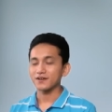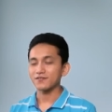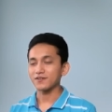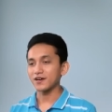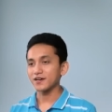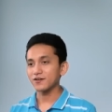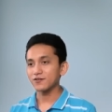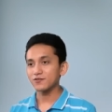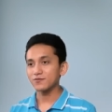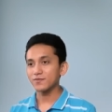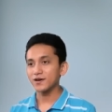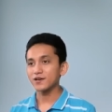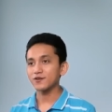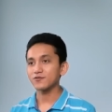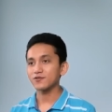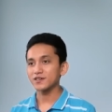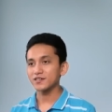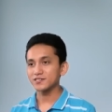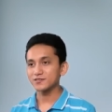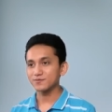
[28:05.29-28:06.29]
write out my
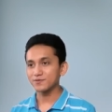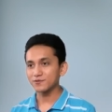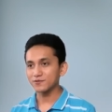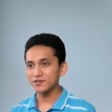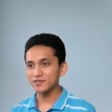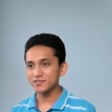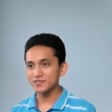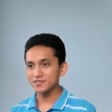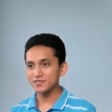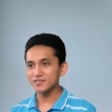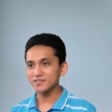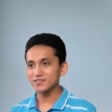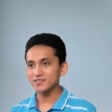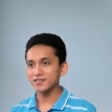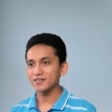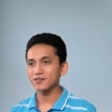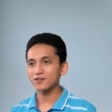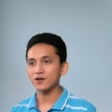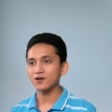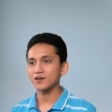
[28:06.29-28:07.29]
own
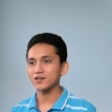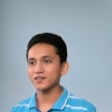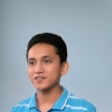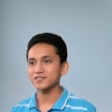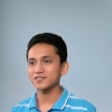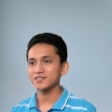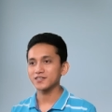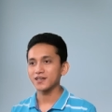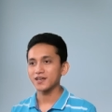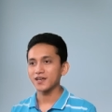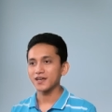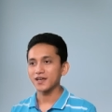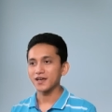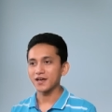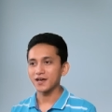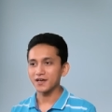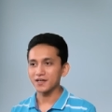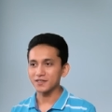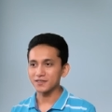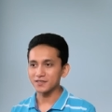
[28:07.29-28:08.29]
experiences and knowledge
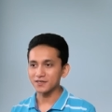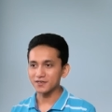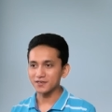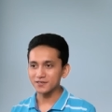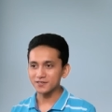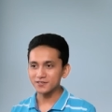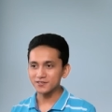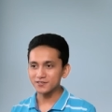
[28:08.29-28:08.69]
and uh,